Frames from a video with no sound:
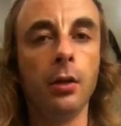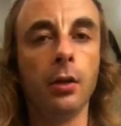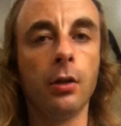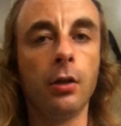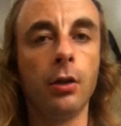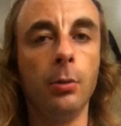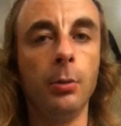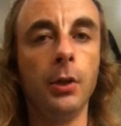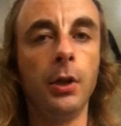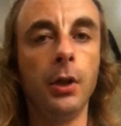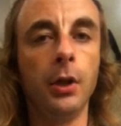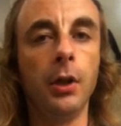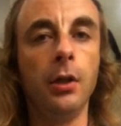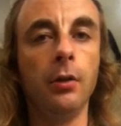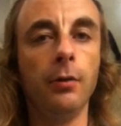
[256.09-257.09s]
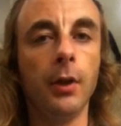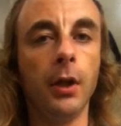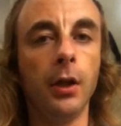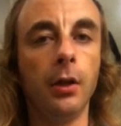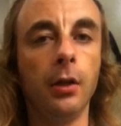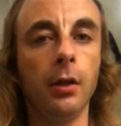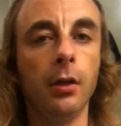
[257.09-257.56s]
a comedy
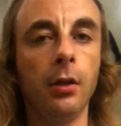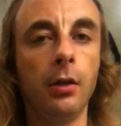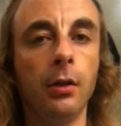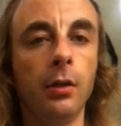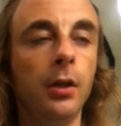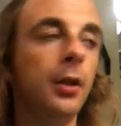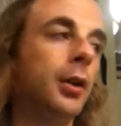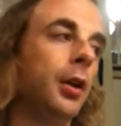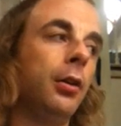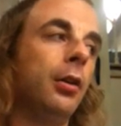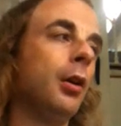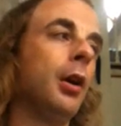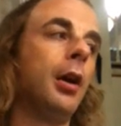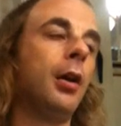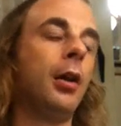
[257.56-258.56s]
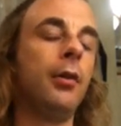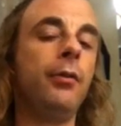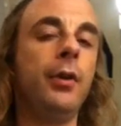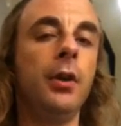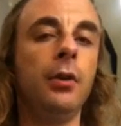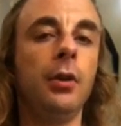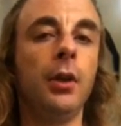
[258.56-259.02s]
innovator. I don't know how that
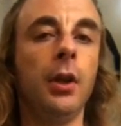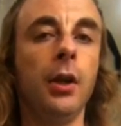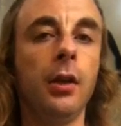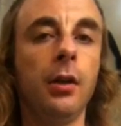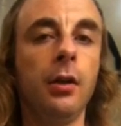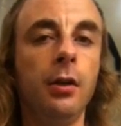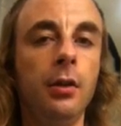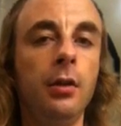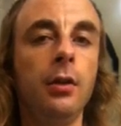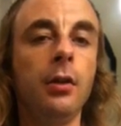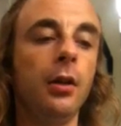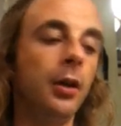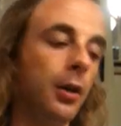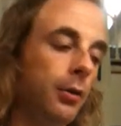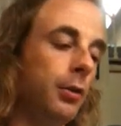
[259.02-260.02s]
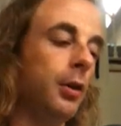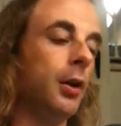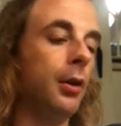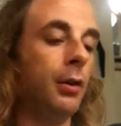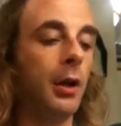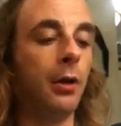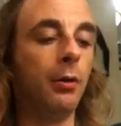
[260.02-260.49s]
feels like. I only
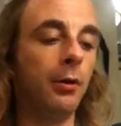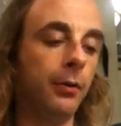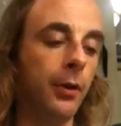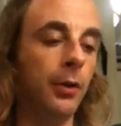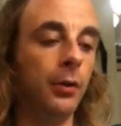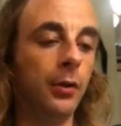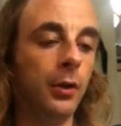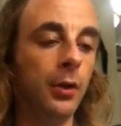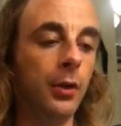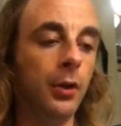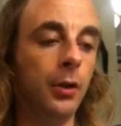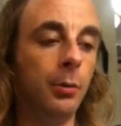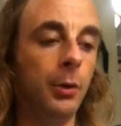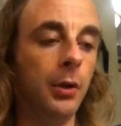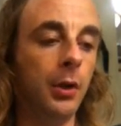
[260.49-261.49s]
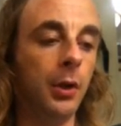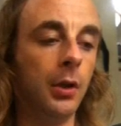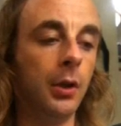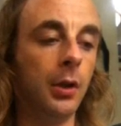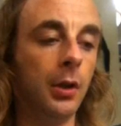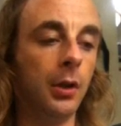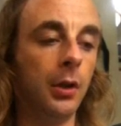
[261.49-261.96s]
know how it feels to be doing
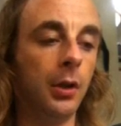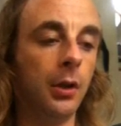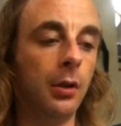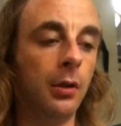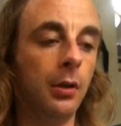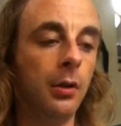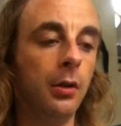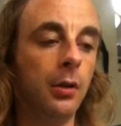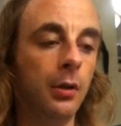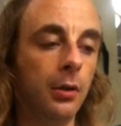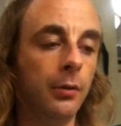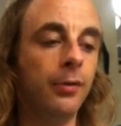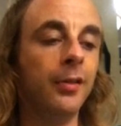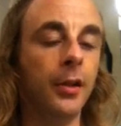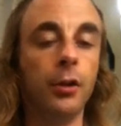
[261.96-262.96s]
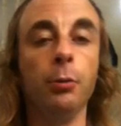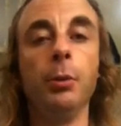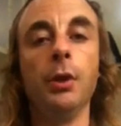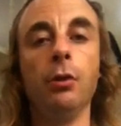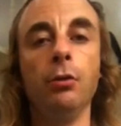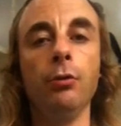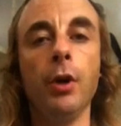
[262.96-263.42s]
dancing and for it to
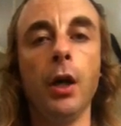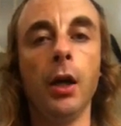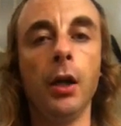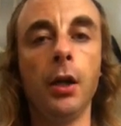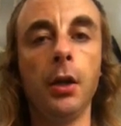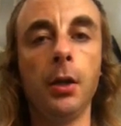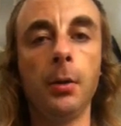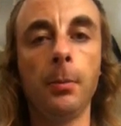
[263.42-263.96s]
be all right.